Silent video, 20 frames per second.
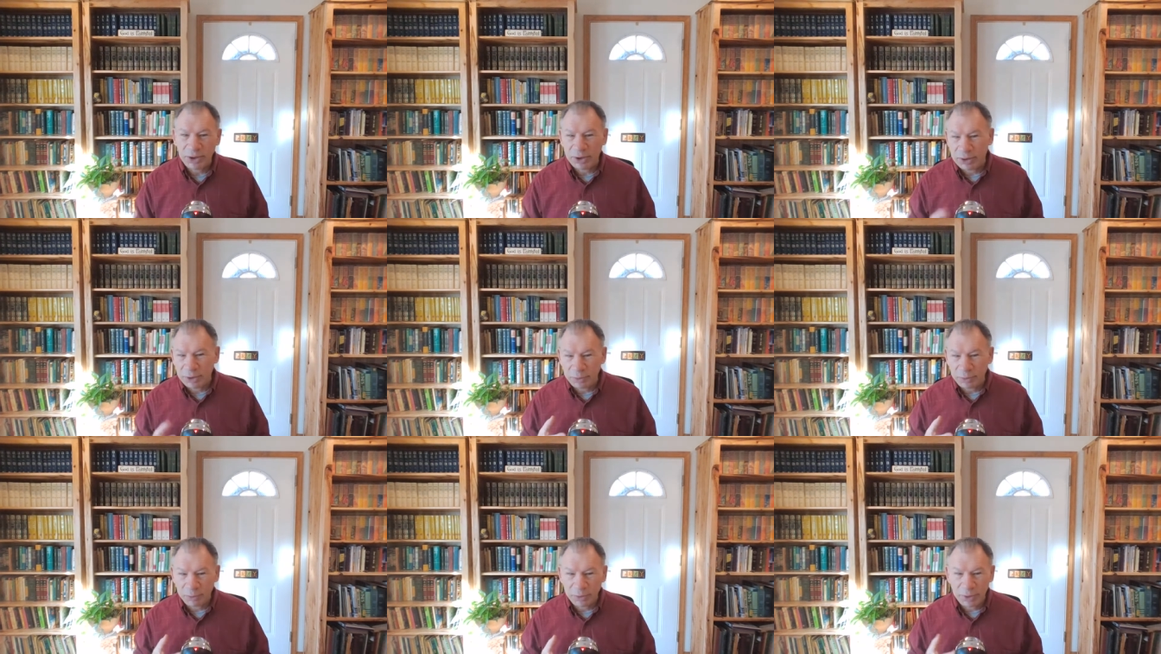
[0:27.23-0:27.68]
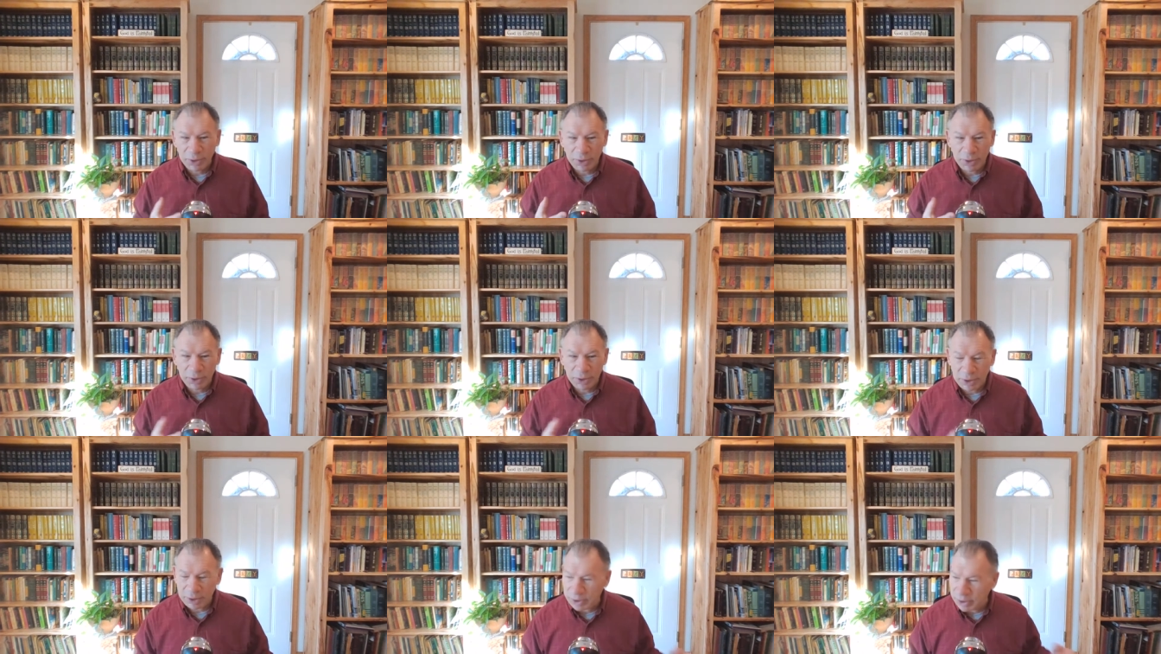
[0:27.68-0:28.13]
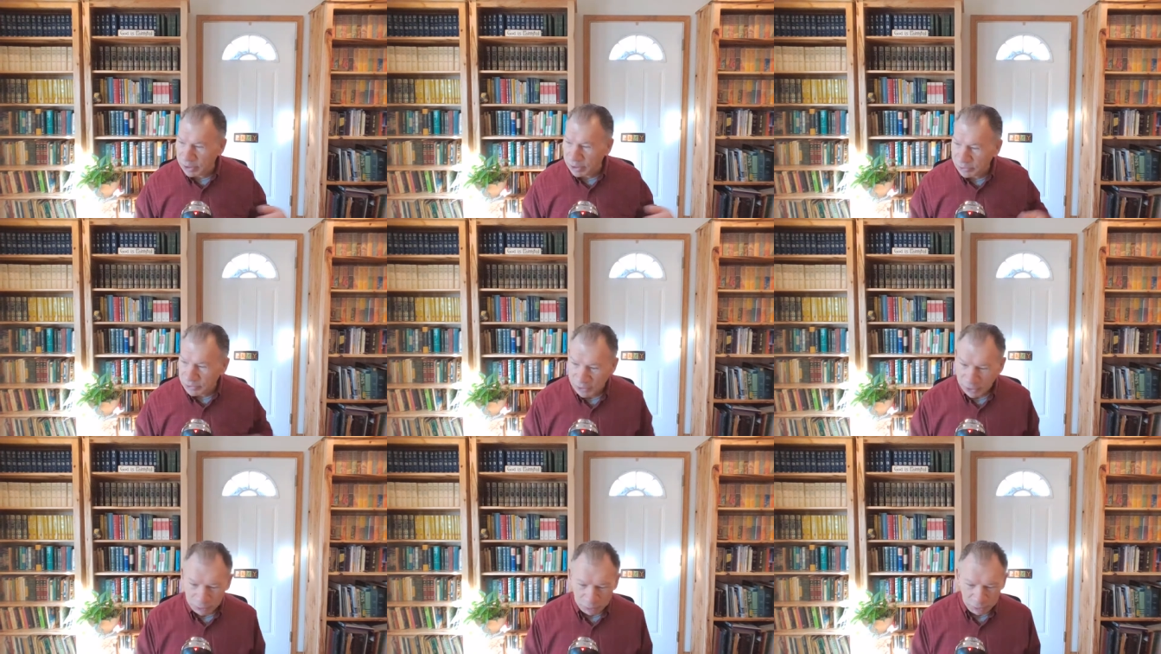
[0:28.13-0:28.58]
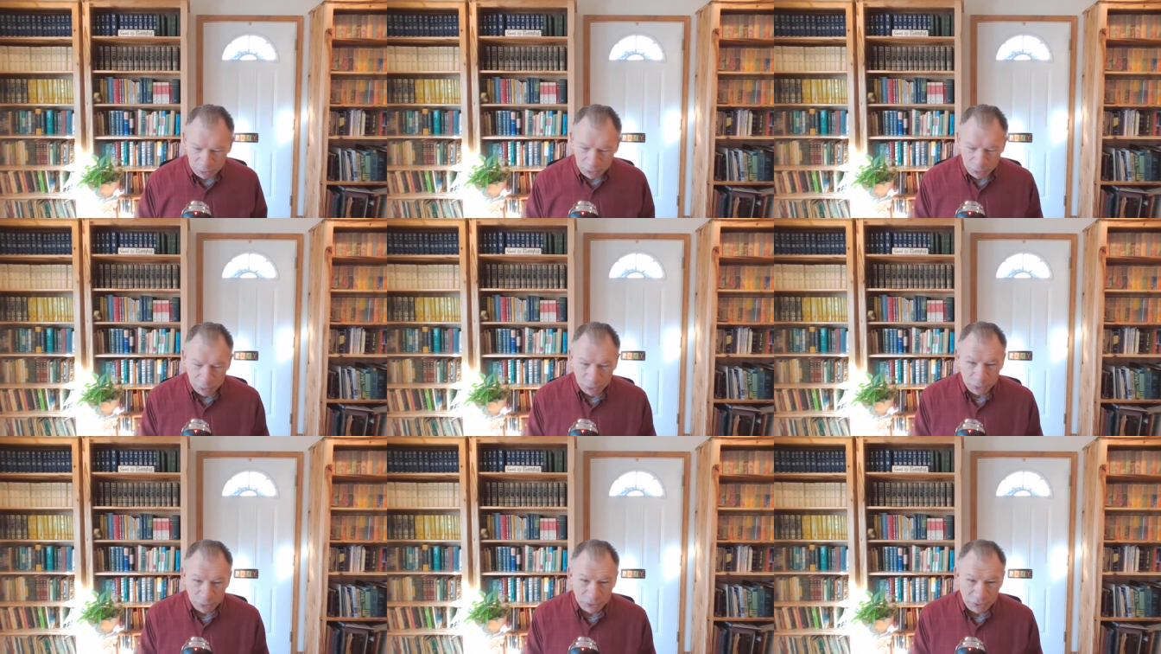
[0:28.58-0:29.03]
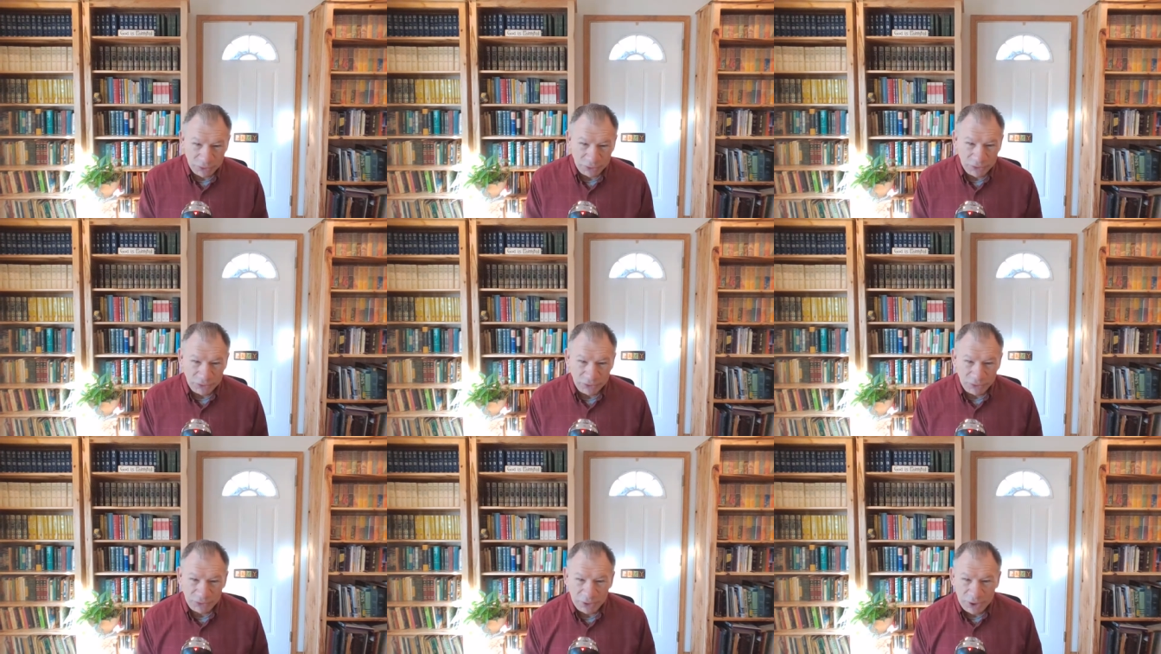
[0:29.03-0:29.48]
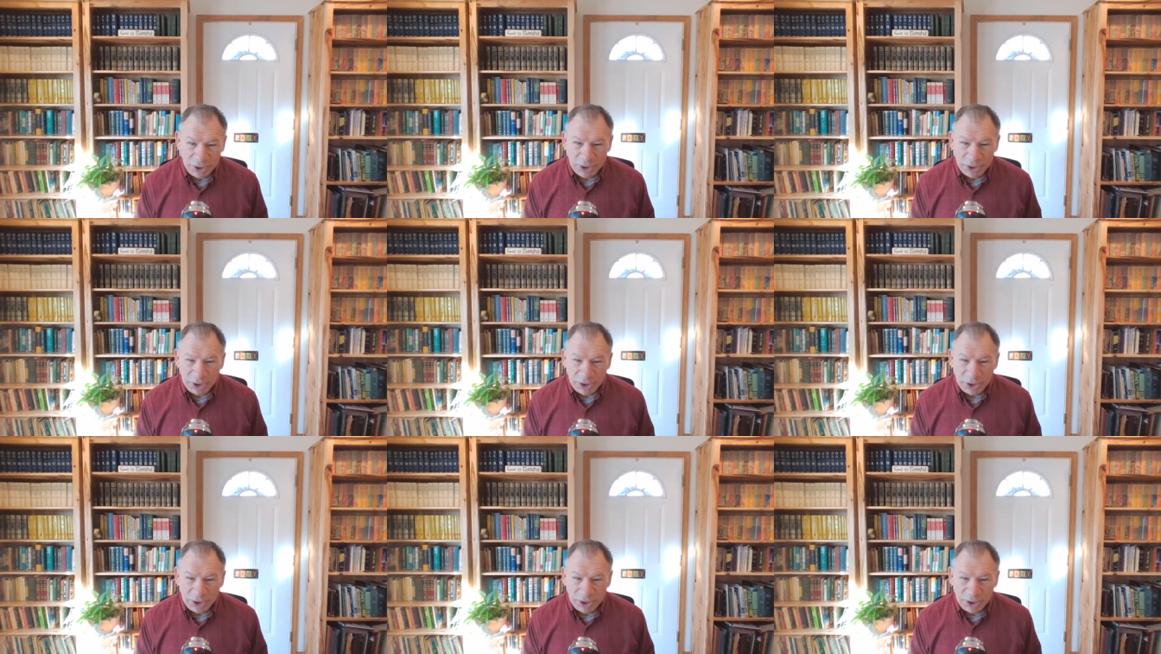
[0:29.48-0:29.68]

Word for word: You know, uh, as I record this,